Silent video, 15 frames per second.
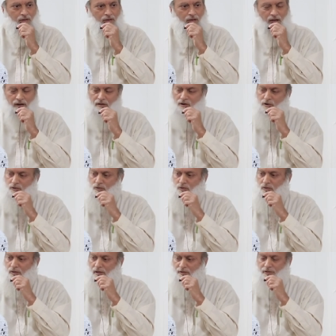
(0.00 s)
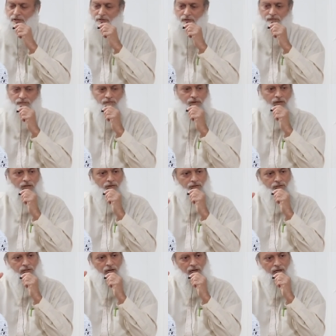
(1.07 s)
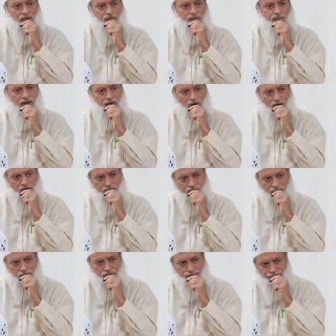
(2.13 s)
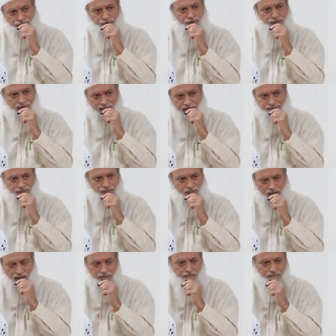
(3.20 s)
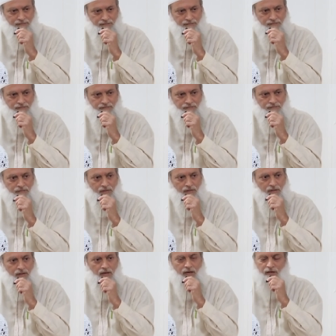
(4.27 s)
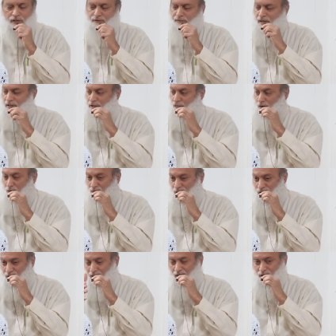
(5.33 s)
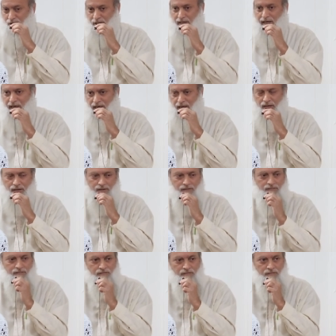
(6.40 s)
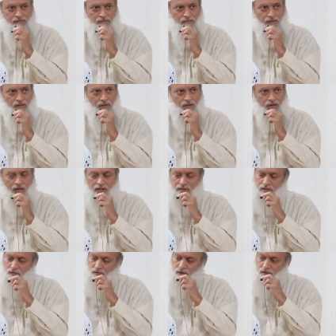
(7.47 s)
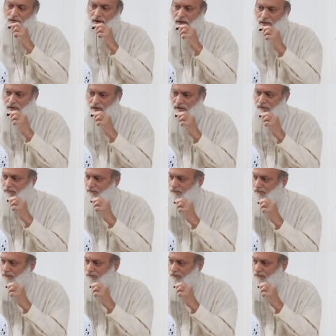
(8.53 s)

And Rasulullah when he was telling him about all of these difficult times to come, and especially what we're seeing today, he said, what do I do?